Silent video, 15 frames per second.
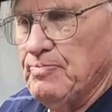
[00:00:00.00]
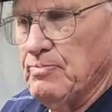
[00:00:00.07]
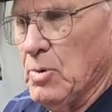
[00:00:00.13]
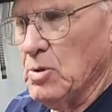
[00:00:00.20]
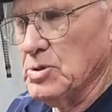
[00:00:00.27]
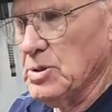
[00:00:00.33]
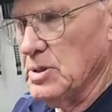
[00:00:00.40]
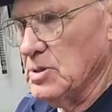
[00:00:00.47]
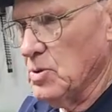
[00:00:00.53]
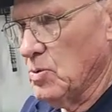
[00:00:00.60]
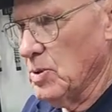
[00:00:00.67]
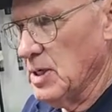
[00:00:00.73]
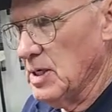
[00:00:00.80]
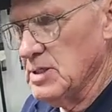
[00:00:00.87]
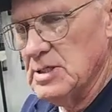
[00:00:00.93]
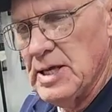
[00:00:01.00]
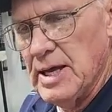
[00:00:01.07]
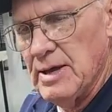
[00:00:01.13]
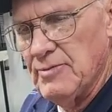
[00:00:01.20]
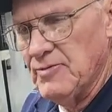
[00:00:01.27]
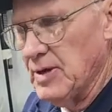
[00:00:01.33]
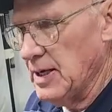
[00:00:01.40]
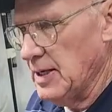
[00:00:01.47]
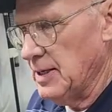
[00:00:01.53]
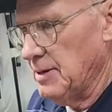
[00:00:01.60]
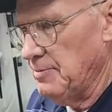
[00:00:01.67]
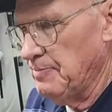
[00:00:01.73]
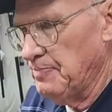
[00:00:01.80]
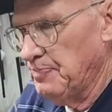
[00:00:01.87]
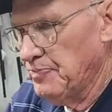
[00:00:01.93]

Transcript: Most of these old guns have a, uh,